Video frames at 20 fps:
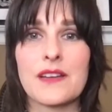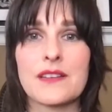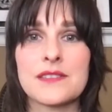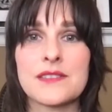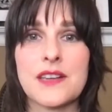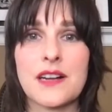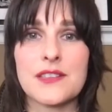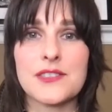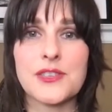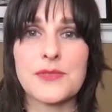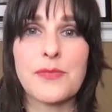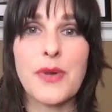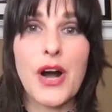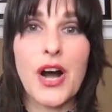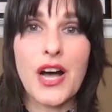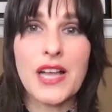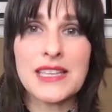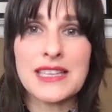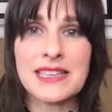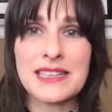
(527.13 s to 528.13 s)
Dr.
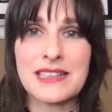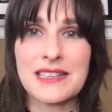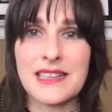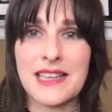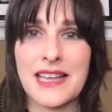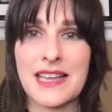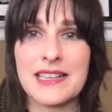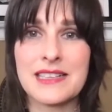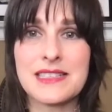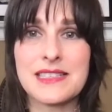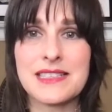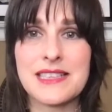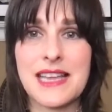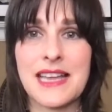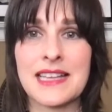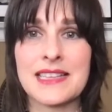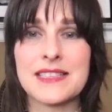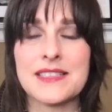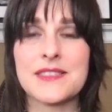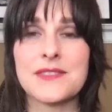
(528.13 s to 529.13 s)
Pauline Clance
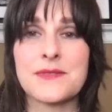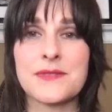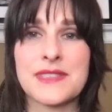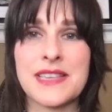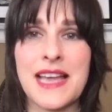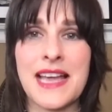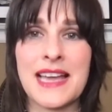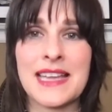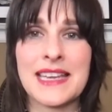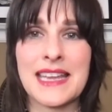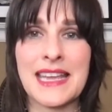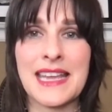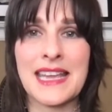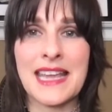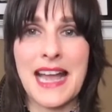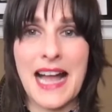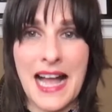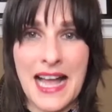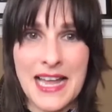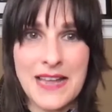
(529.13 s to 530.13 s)
and Suzanne
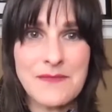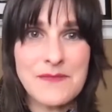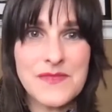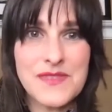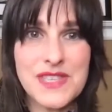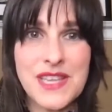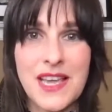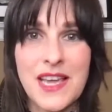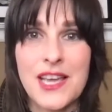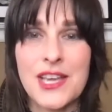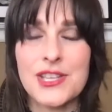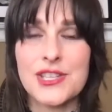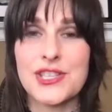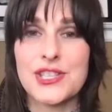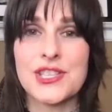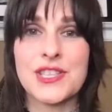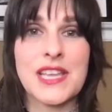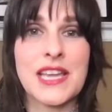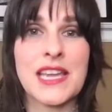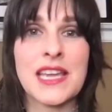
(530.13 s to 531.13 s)
A. Imes,
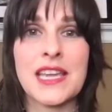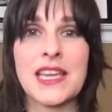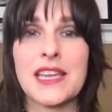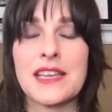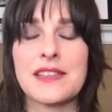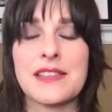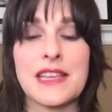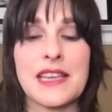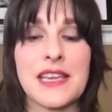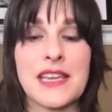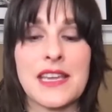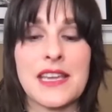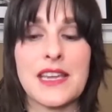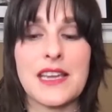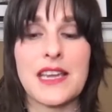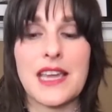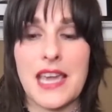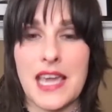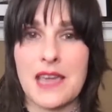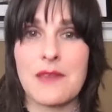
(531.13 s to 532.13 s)

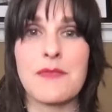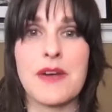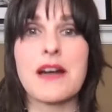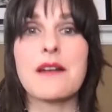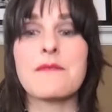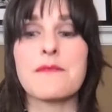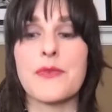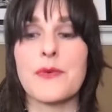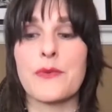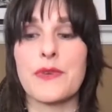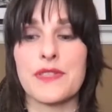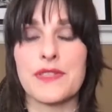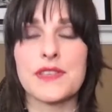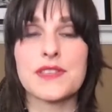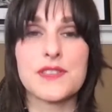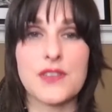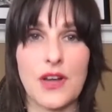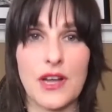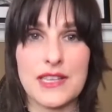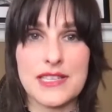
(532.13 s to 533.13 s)
they came up with
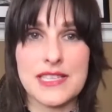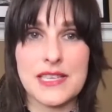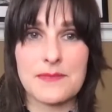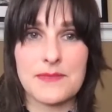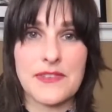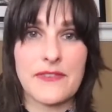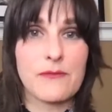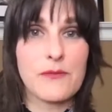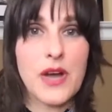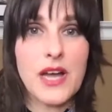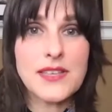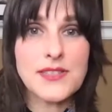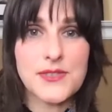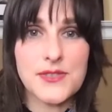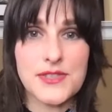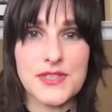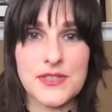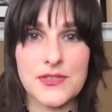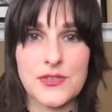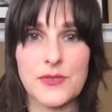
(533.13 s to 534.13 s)
this concept of
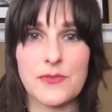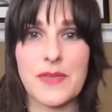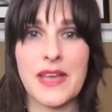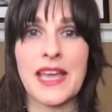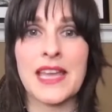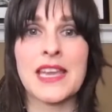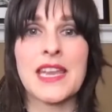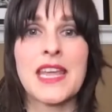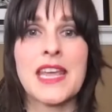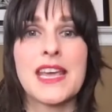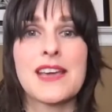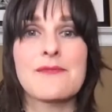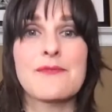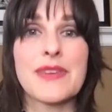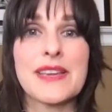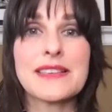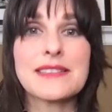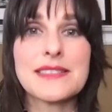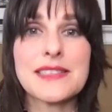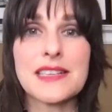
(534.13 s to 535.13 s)
imposter syndrome. And
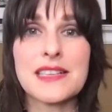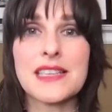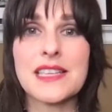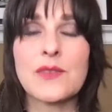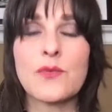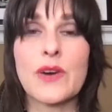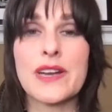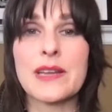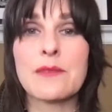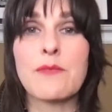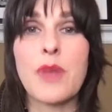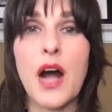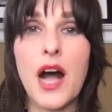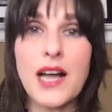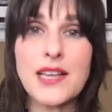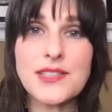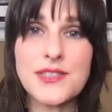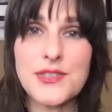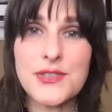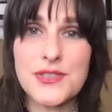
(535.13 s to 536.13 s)
basically what
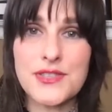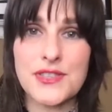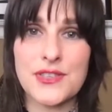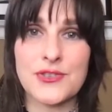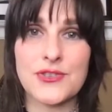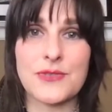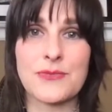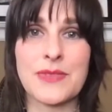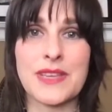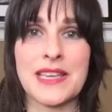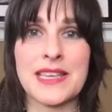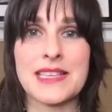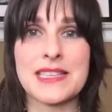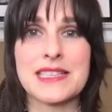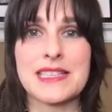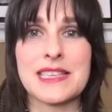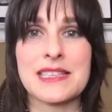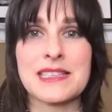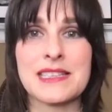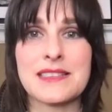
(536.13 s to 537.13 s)
imposter syndrome
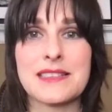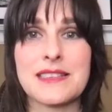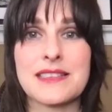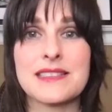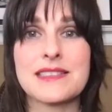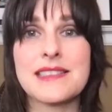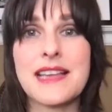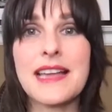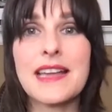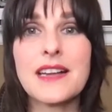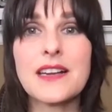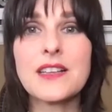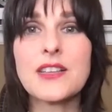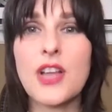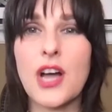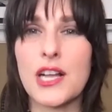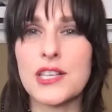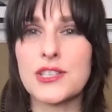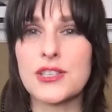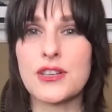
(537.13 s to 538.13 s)
is it's a
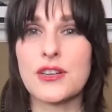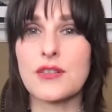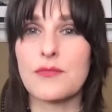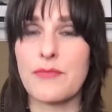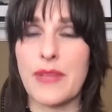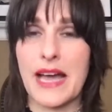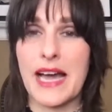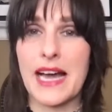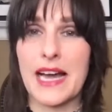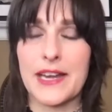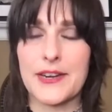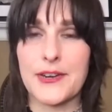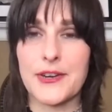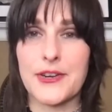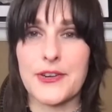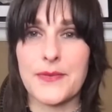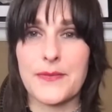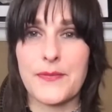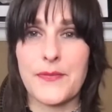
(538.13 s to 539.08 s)
psychological pattern